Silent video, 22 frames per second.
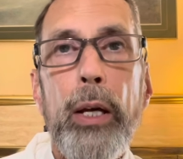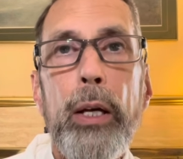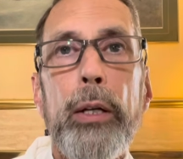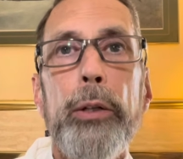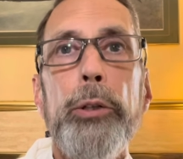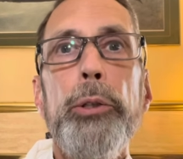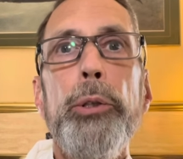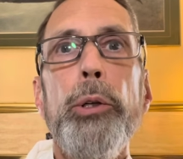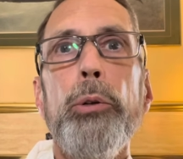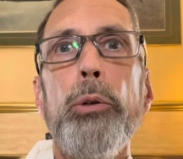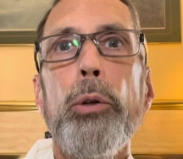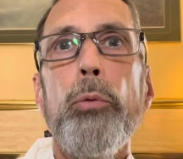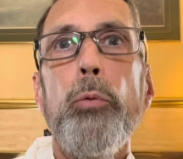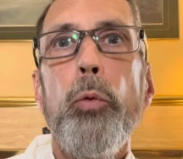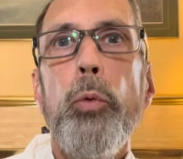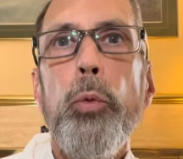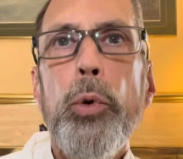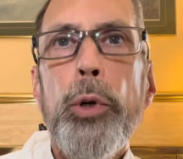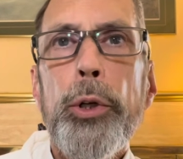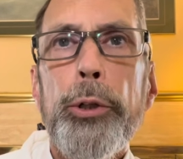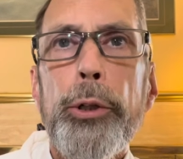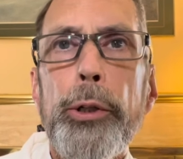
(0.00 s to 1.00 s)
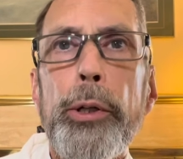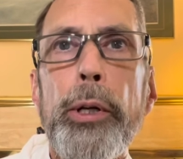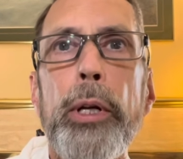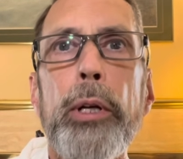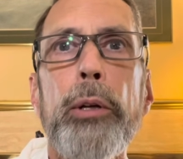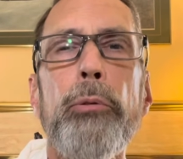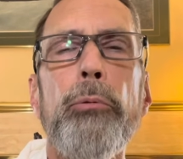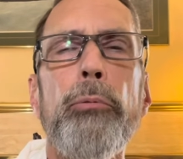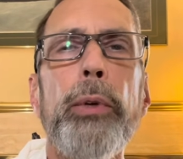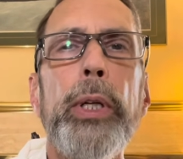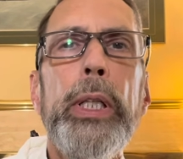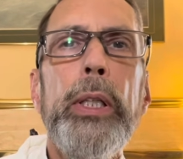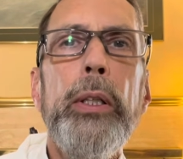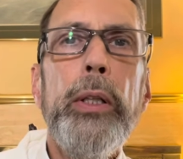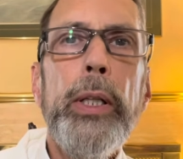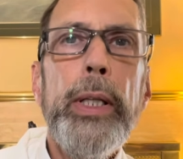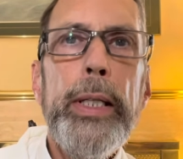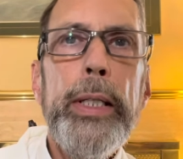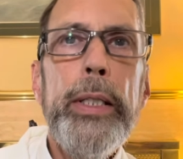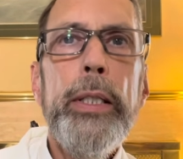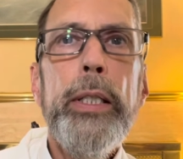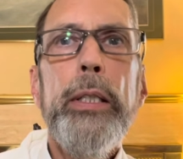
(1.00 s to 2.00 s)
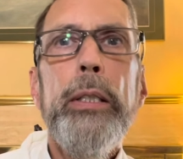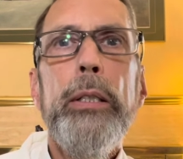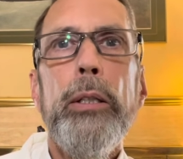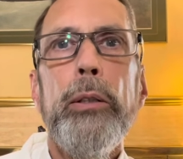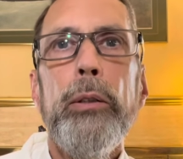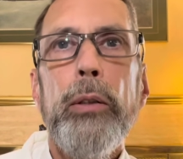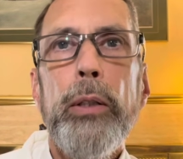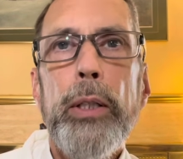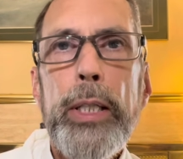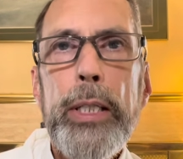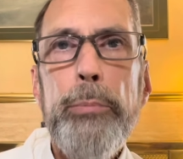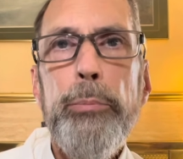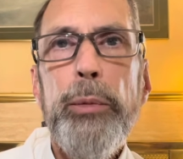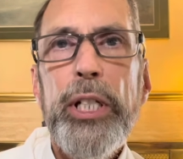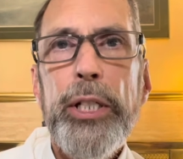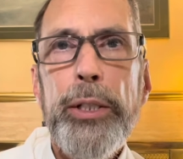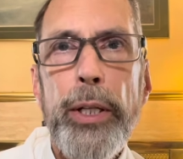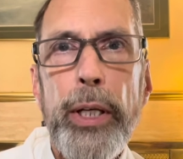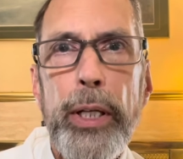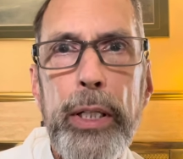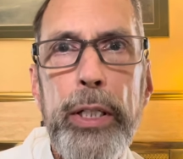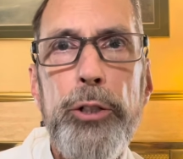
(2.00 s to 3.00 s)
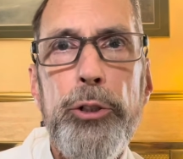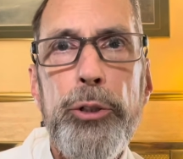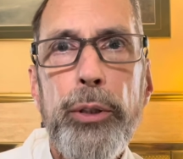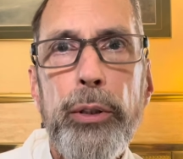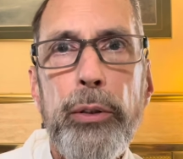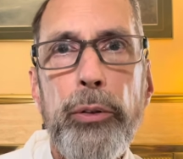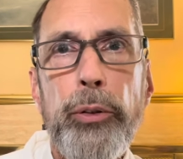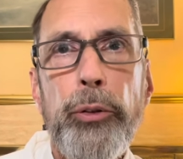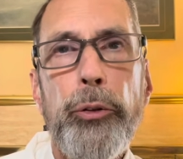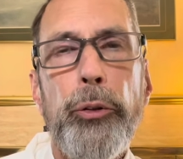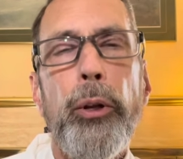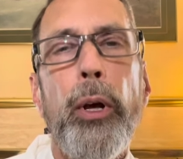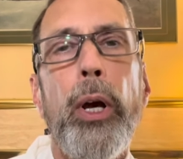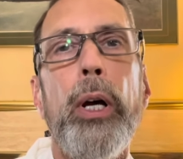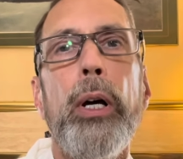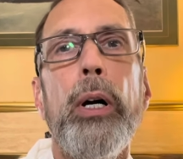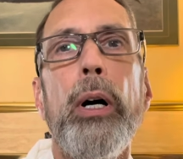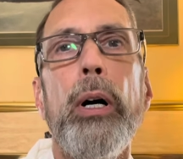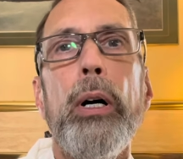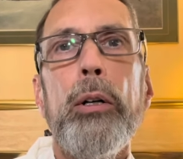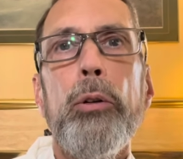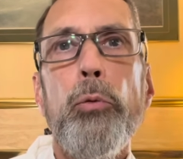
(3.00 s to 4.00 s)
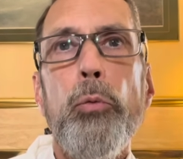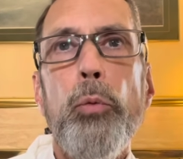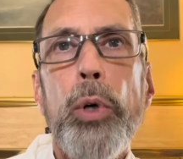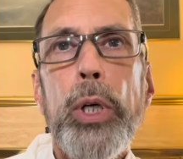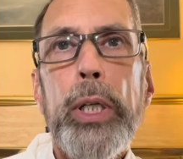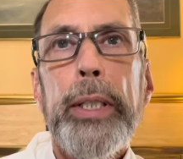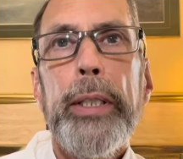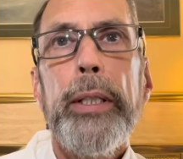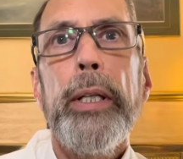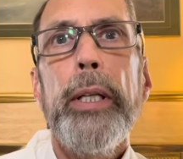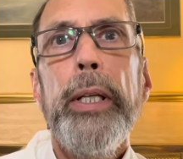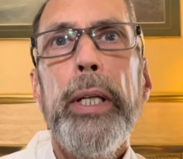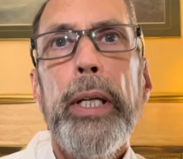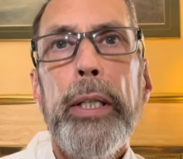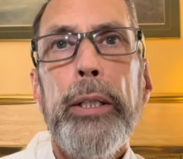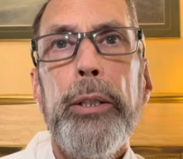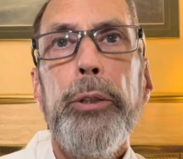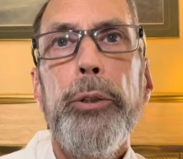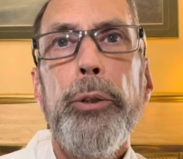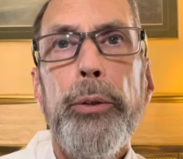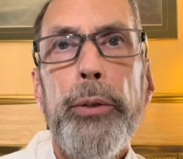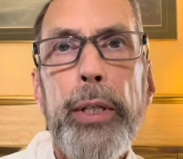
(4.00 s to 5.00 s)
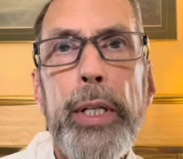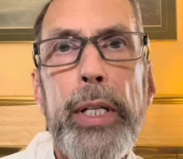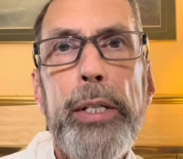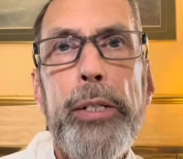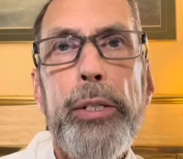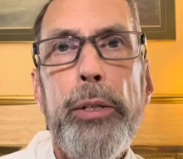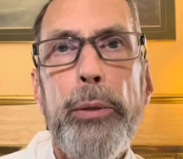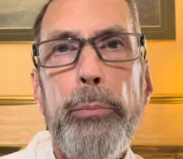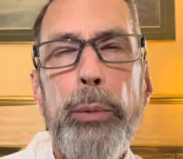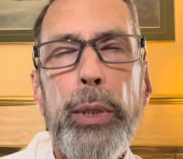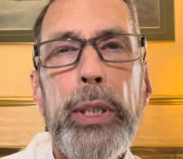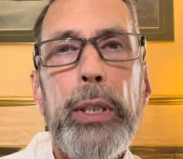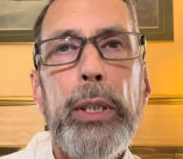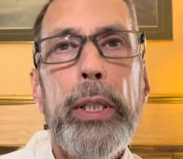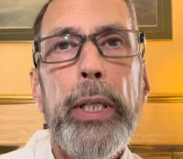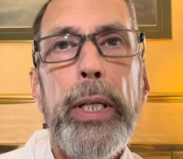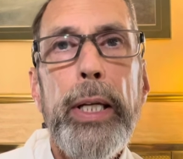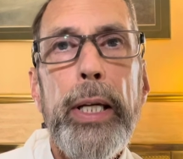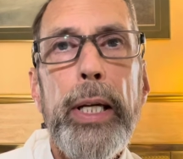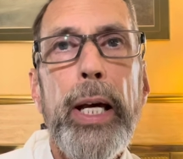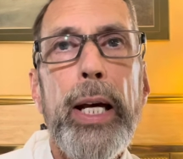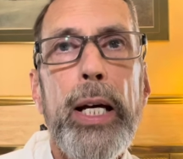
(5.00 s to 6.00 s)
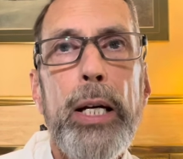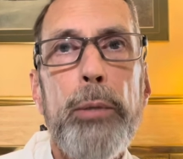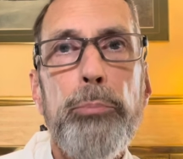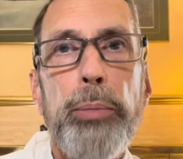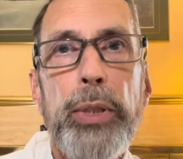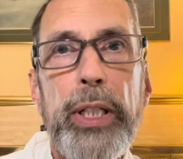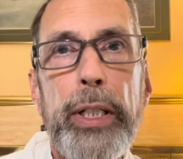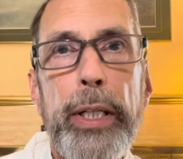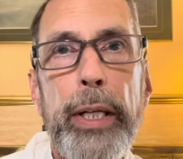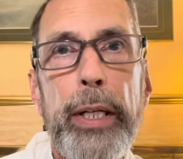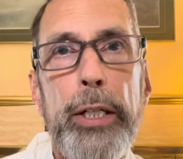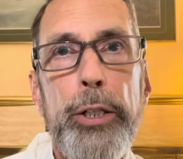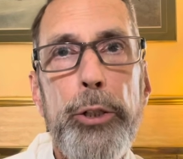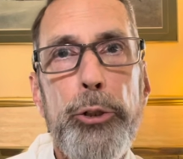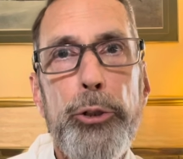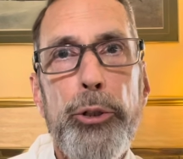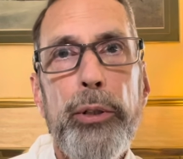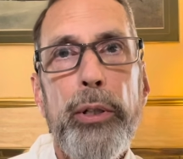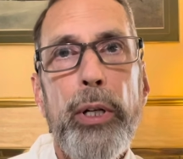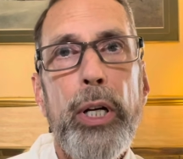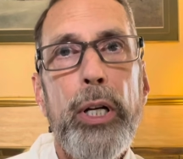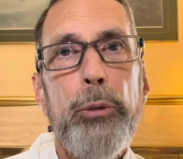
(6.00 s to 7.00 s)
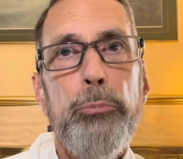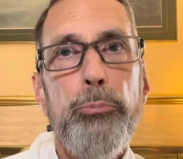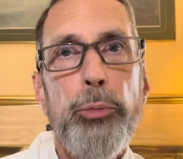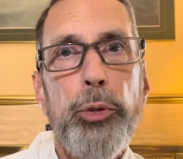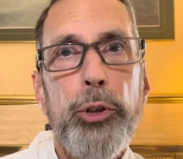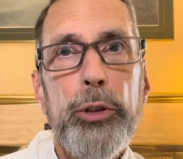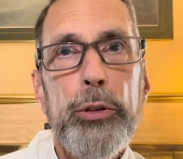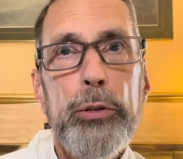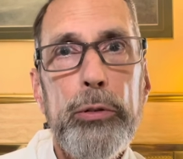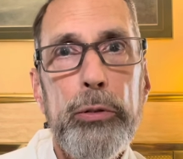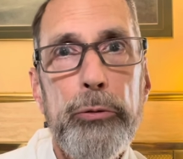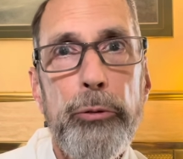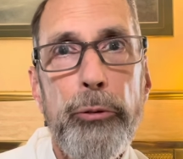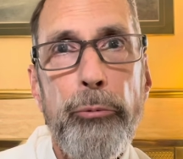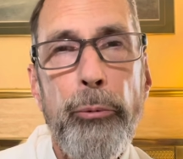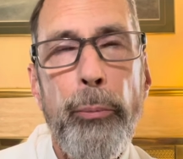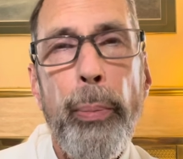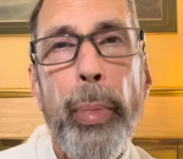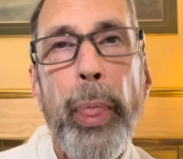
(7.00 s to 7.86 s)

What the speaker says: Your work-related limitations are what get your disability application approved.